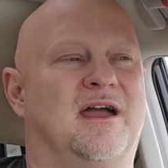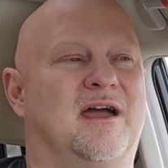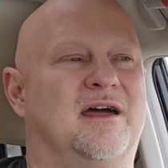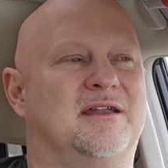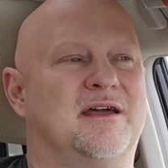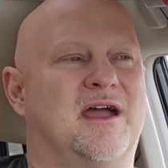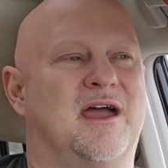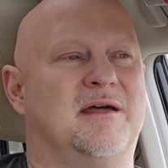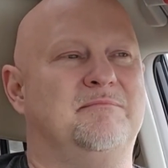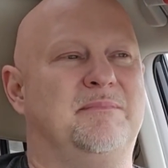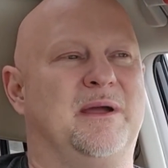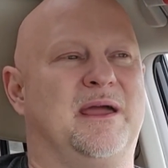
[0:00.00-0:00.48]

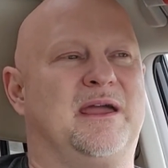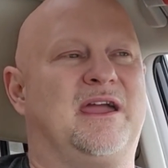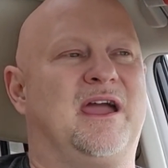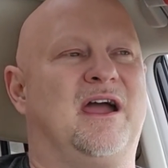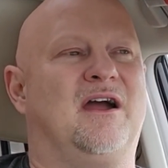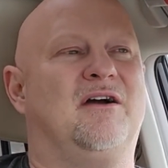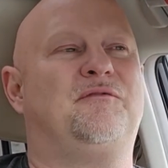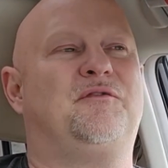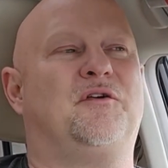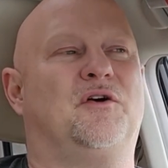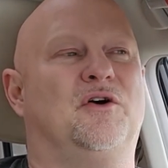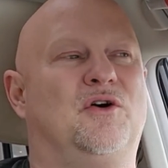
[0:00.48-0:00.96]
and be
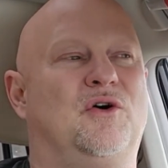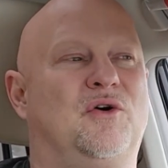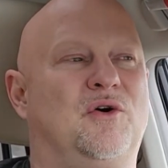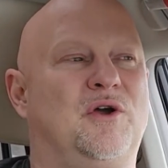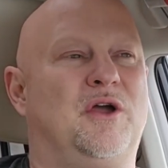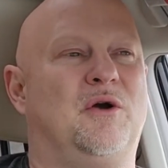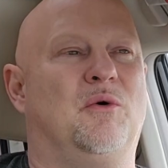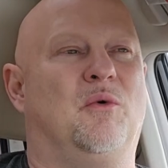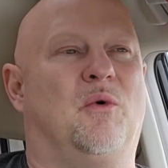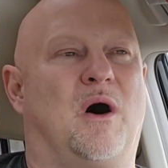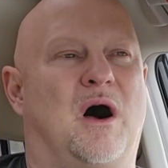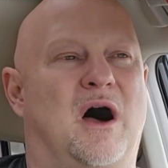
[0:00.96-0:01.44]
careful who
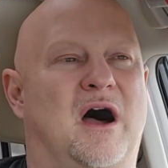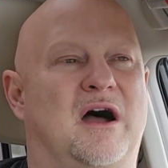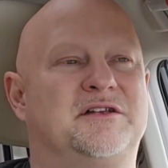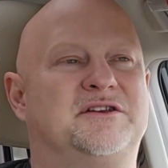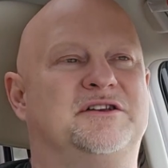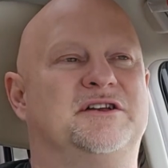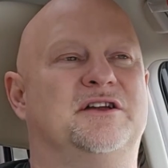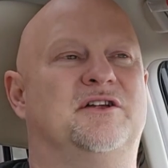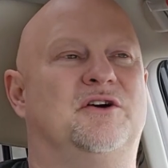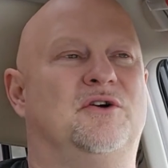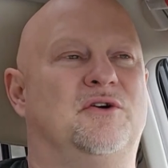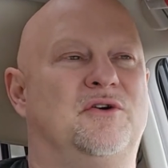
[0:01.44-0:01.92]
you
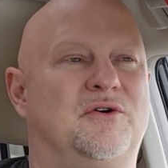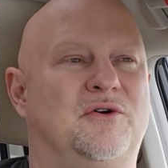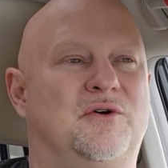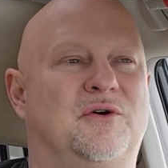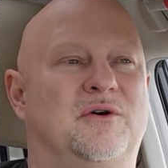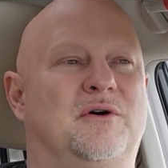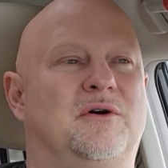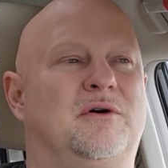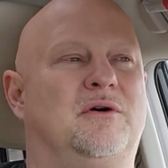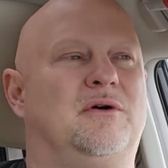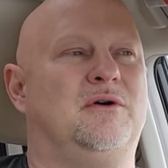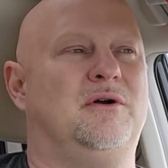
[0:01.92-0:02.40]
watch and
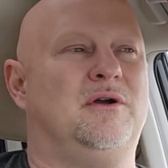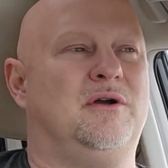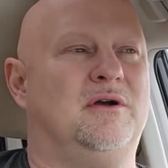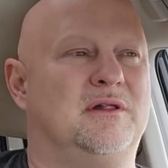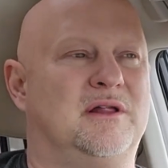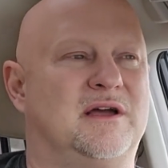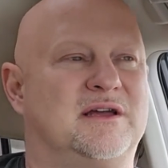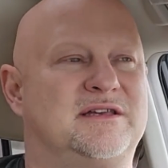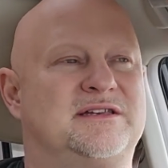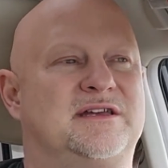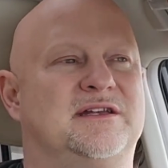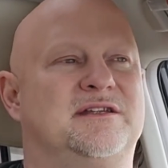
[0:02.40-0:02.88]
who you
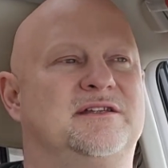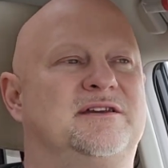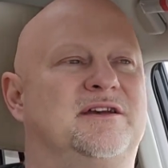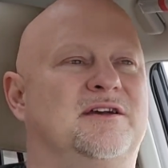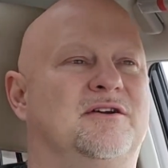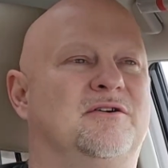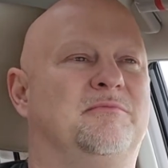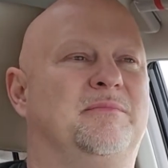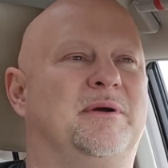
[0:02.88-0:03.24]
listen to,